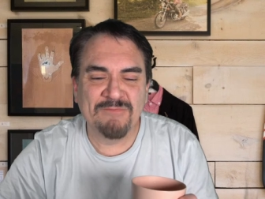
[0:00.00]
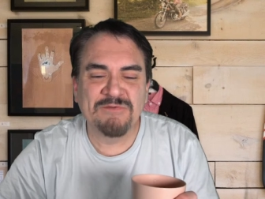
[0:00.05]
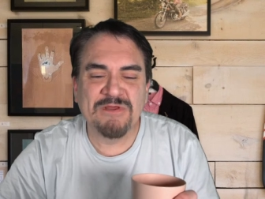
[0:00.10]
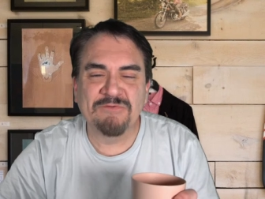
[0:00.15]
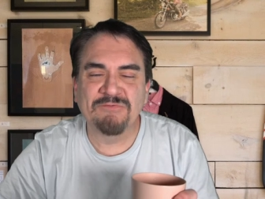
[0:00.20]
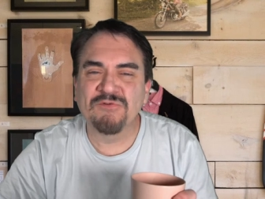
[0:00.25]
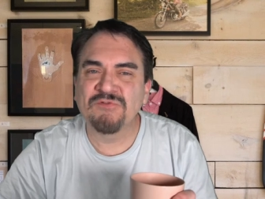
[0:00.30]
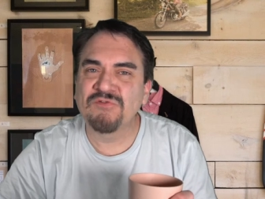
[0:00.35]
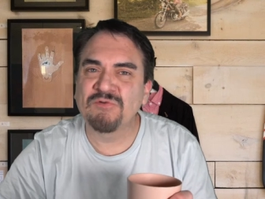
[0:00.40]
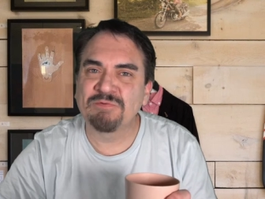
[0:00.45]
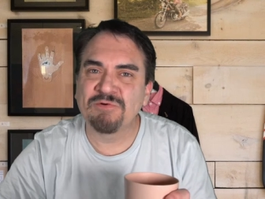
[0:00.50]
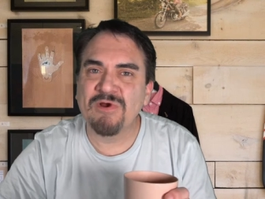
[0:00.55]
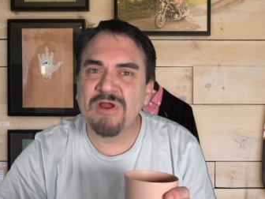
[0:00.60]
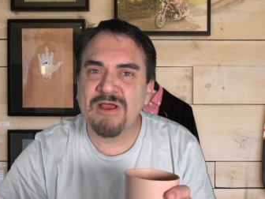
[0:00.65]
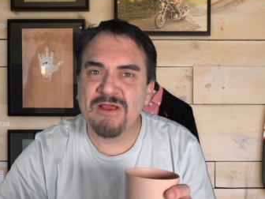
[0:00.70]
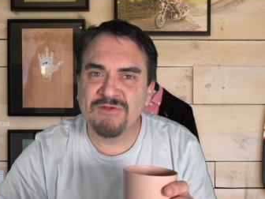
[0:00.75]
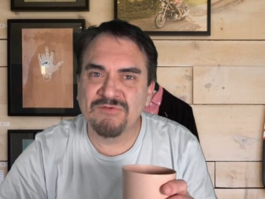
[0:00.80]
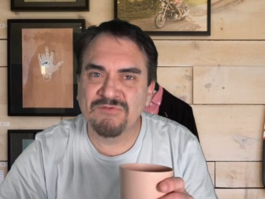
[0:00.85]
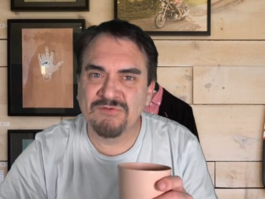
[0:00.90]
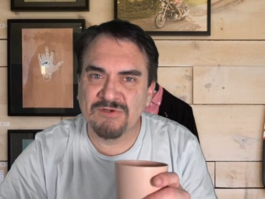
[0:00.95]
never
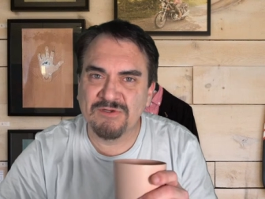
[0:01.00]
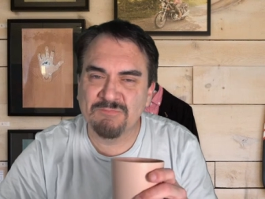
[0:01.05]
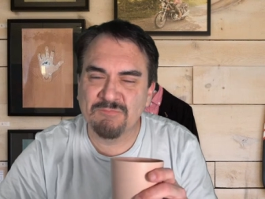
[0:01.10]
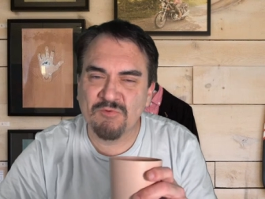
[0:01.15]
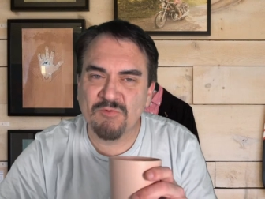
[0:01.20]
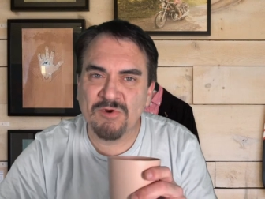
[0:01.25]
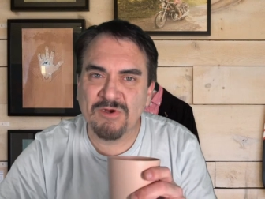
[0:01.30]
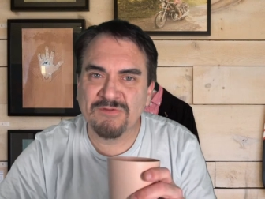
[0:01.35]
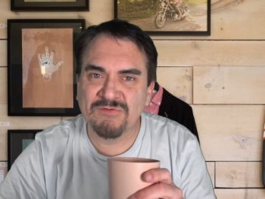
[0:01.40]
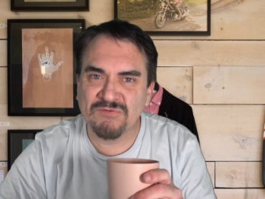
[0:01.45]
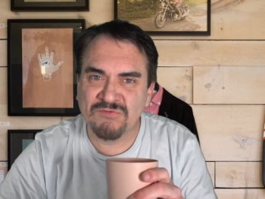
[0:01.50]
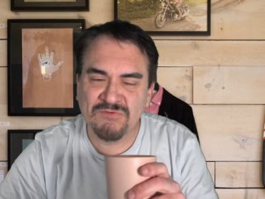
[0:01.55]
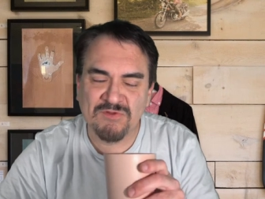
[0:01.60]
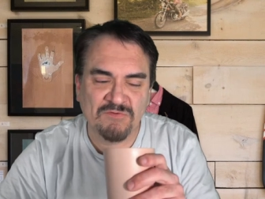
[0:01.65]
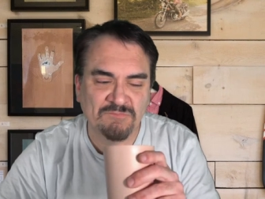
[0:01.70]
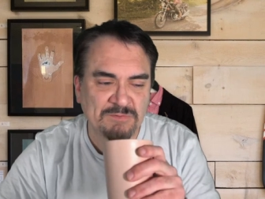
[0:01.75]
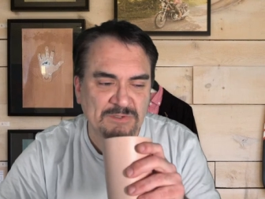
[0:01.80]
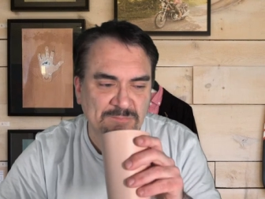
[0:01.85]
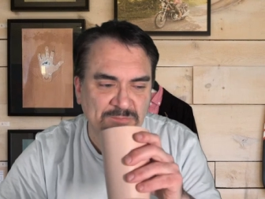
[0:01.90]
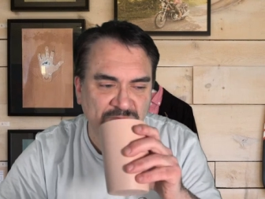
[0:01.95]
surprised anymore at the
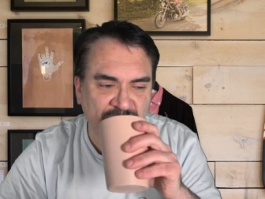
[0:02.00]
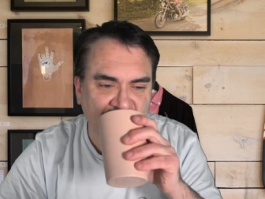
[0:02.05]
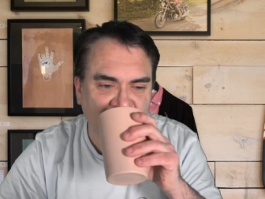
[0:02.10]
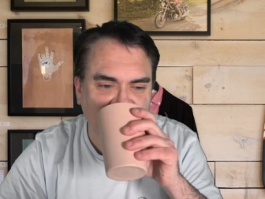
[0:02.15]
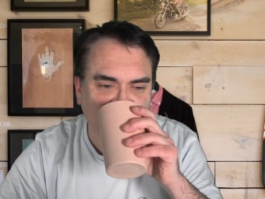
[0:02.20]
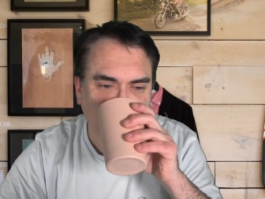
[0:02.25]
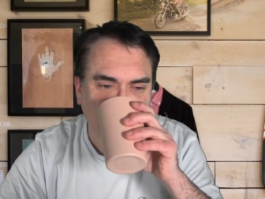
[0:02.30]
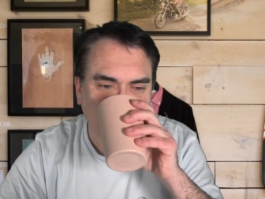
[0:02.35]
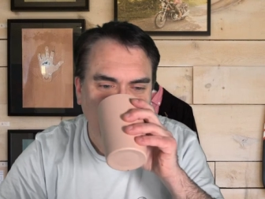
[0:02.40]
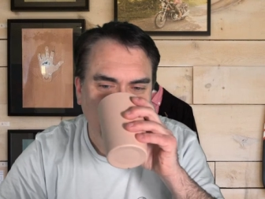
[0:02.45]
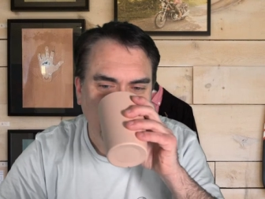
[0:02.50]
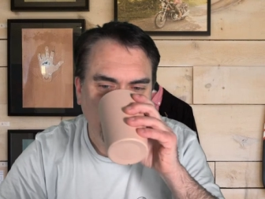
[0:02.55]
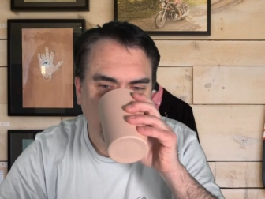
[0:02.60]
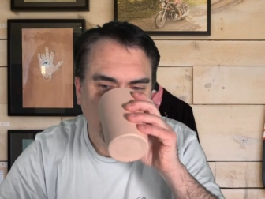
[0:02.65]
stuff people say.